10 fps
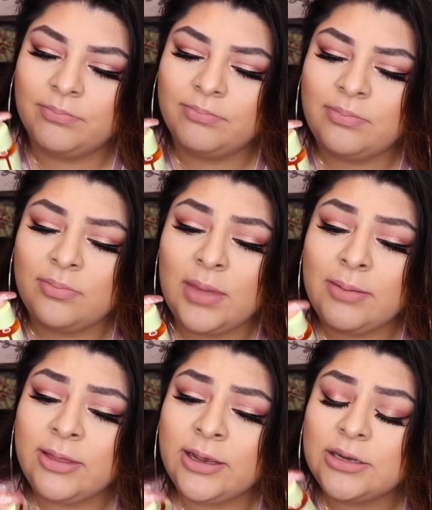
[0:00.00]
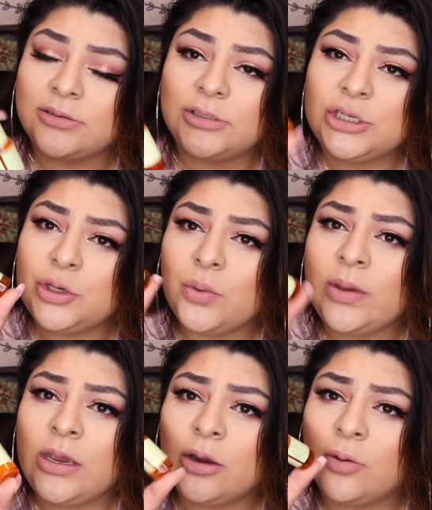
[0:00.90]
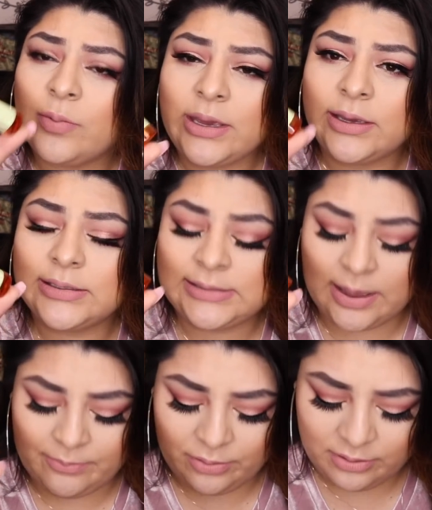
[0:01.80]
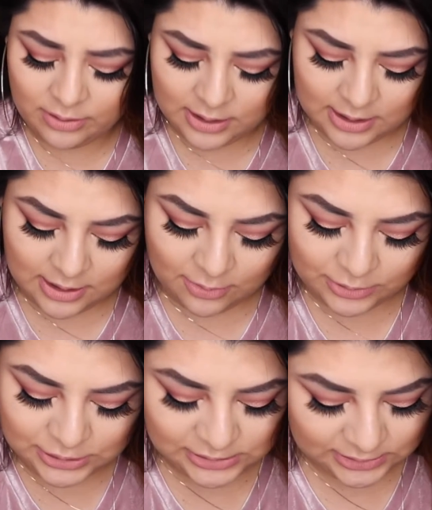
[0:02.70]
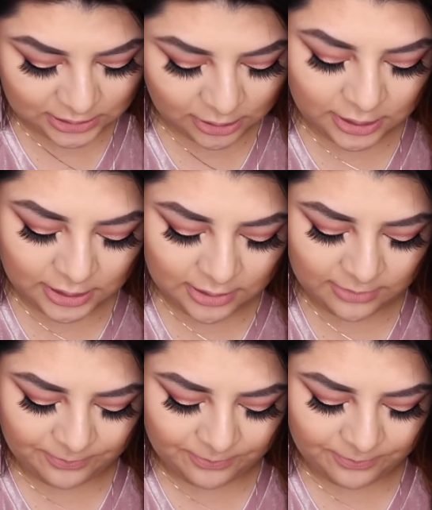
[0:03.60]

maybe like 2-week or week sample, which is good.